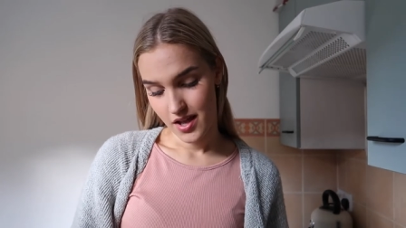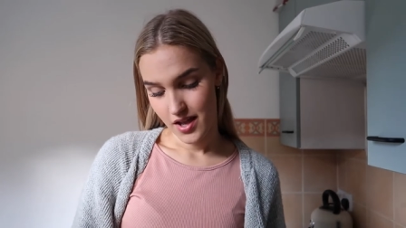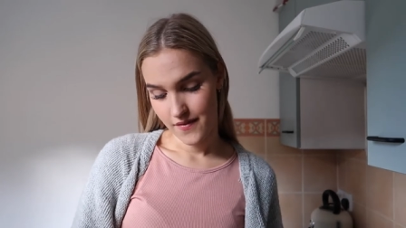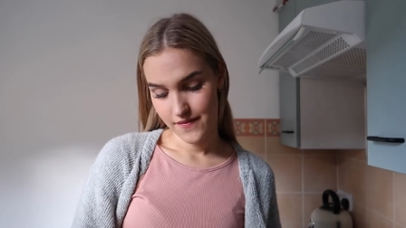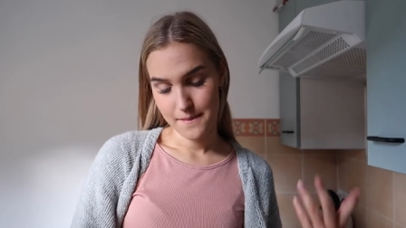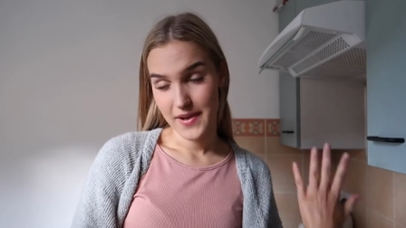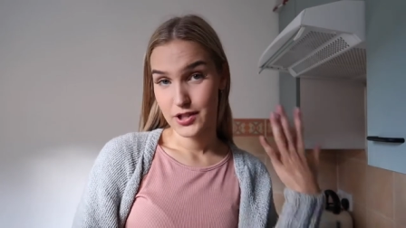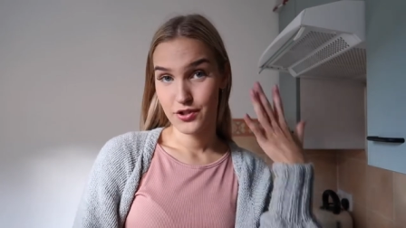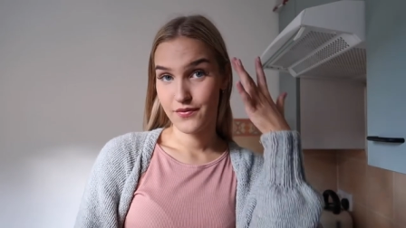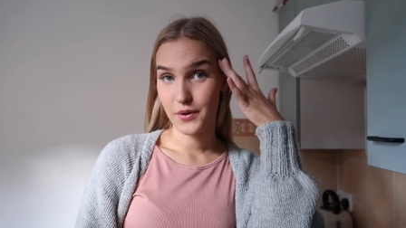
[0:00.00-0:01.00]
if it
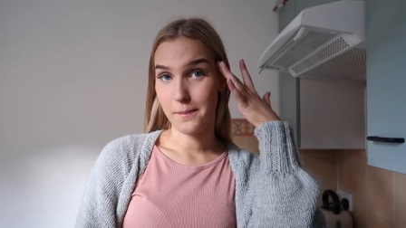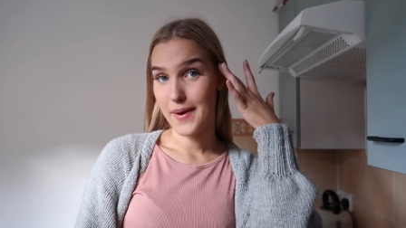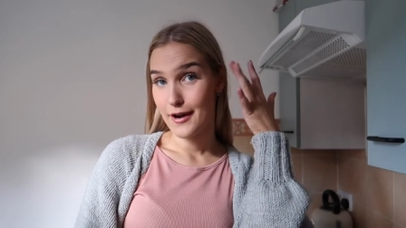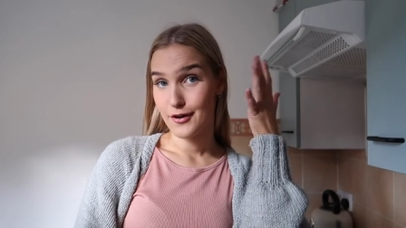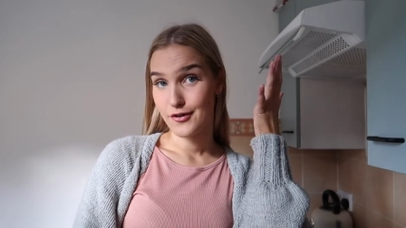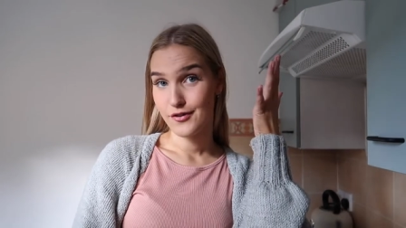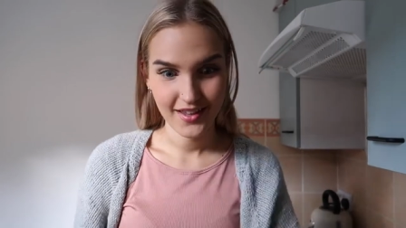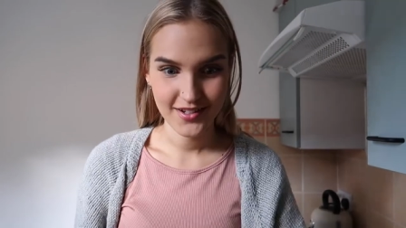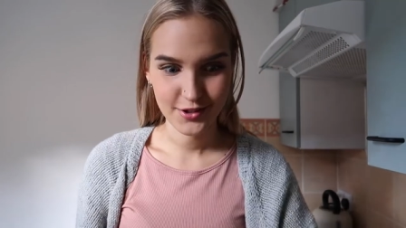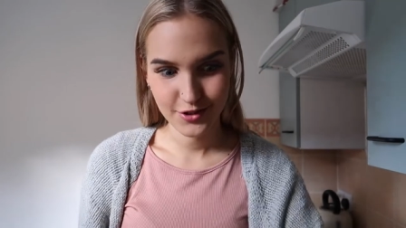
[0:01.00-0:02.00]
makes you feel better,
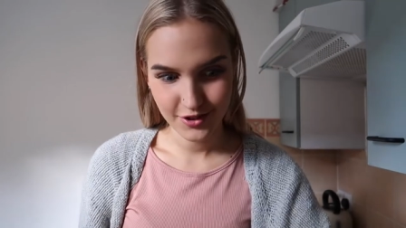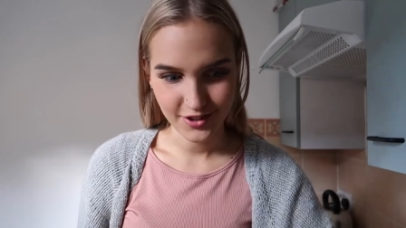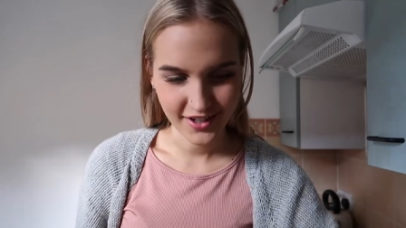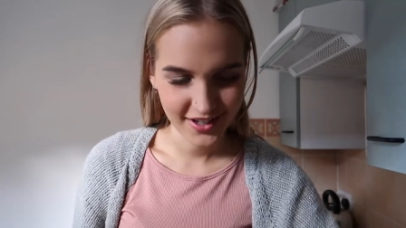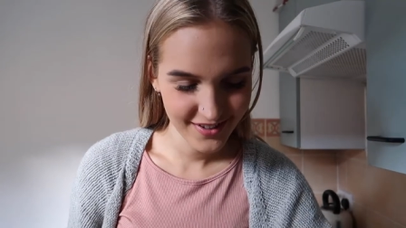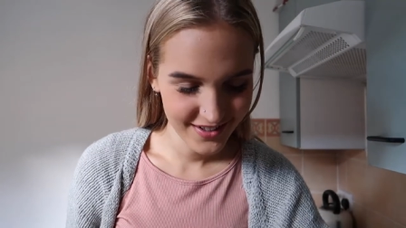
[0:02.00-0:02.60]
it's good.